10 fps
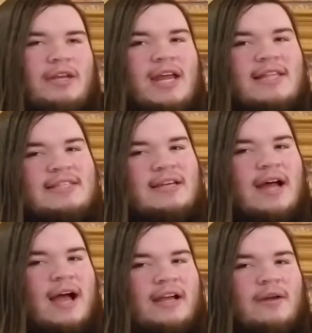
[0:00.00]
It's
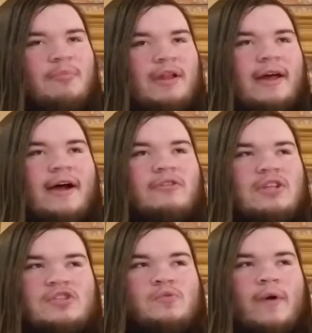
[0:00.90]
not going to play out
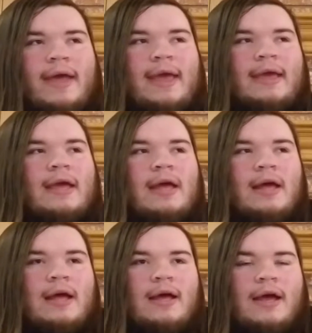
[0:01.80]
this way,
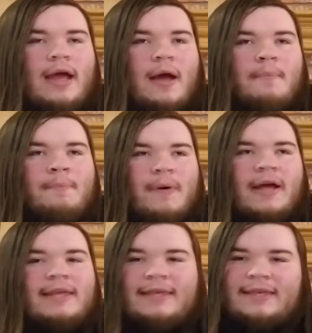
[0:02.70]

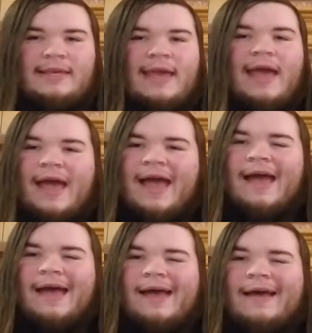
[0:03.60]
but
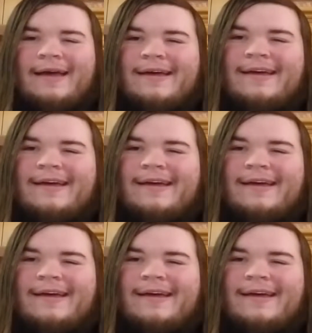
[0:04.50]
yeah.